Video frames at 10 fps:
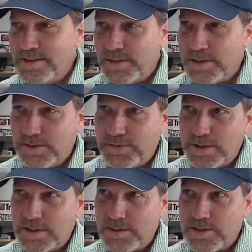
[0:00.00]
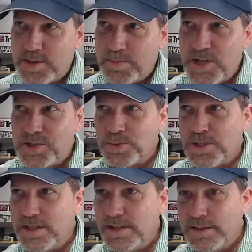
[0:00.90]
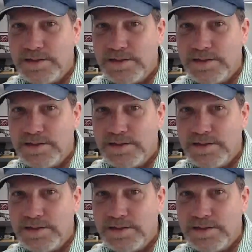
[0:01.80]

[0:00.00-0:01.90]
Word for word: of uh, specialty